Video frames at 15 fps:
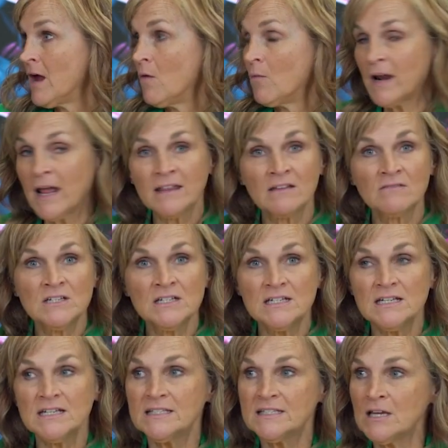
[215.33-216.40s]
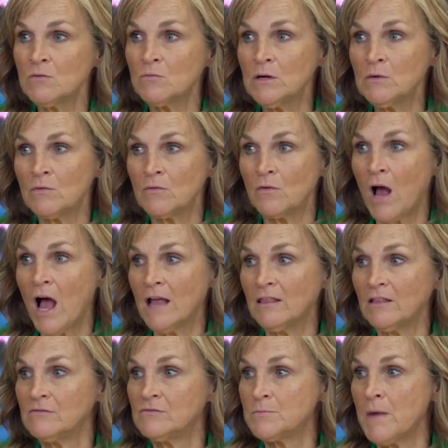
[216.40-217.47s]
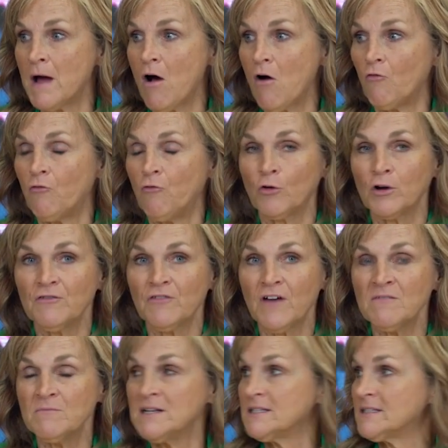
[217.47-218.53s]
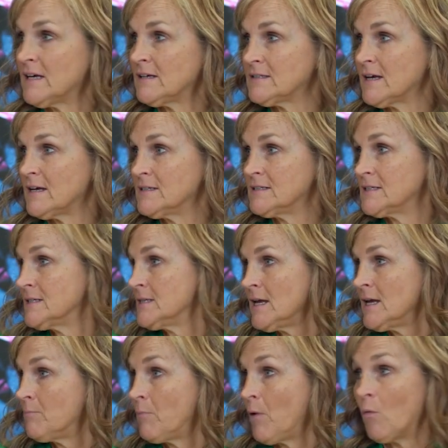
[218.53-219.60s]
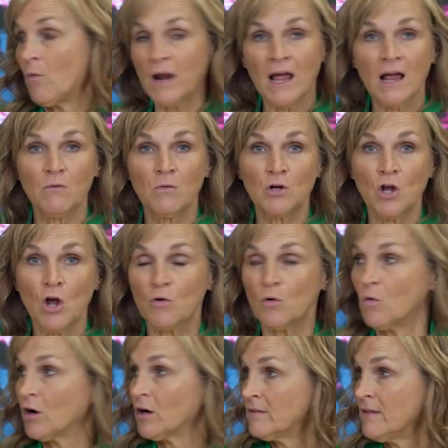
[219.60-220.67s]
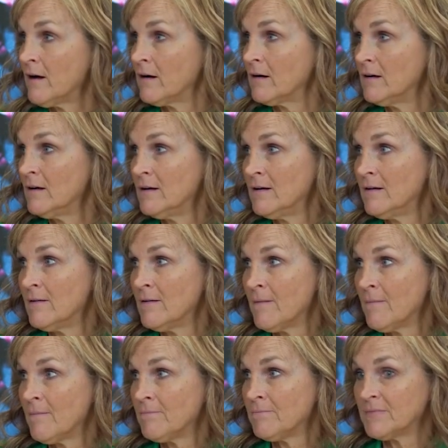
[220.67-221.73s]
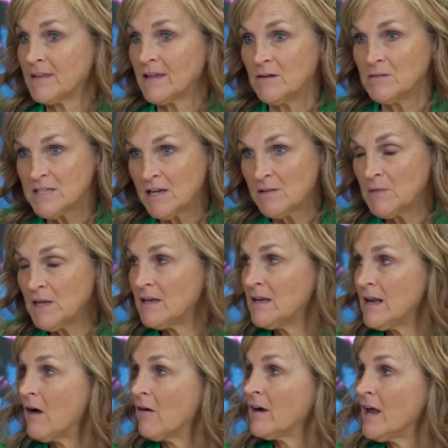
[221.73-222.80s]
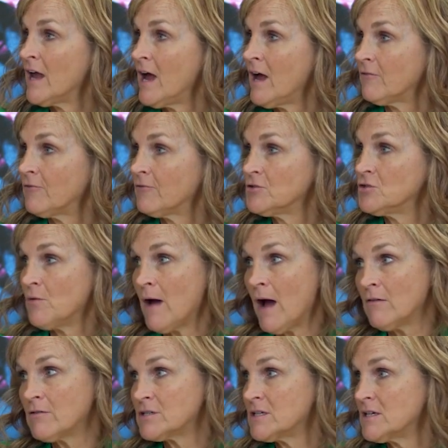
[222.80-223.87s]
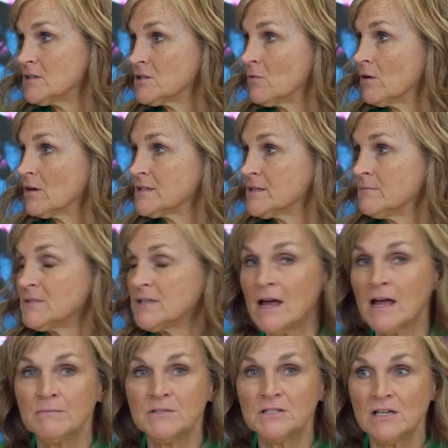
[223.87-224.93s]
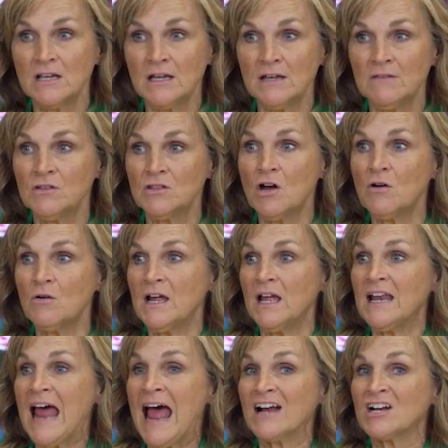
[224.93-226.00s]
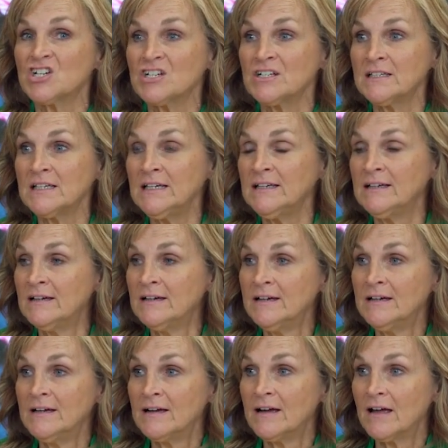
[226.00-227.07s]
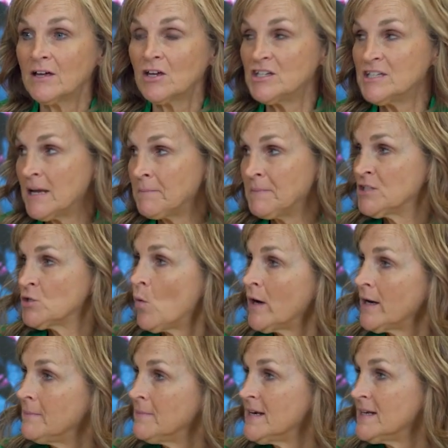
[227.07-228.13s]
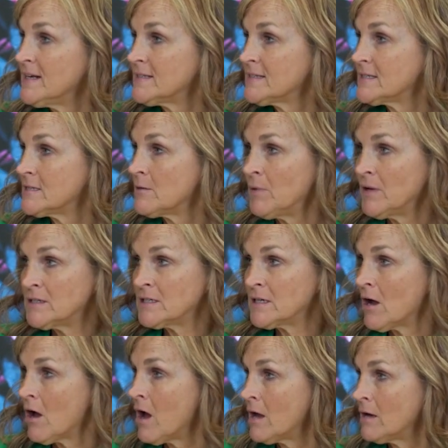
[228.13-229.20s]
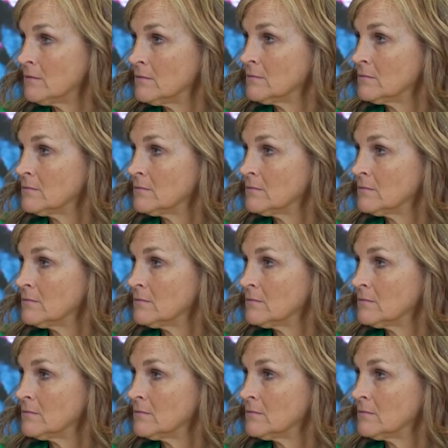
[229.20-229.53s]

When I lived in DC, I lived about 45 minutes outside of DC, but when I would go to work there, it would take me an hour and a half, 2 hours to get to work sometimes, even though it actually could take me 20 minutes, depending on,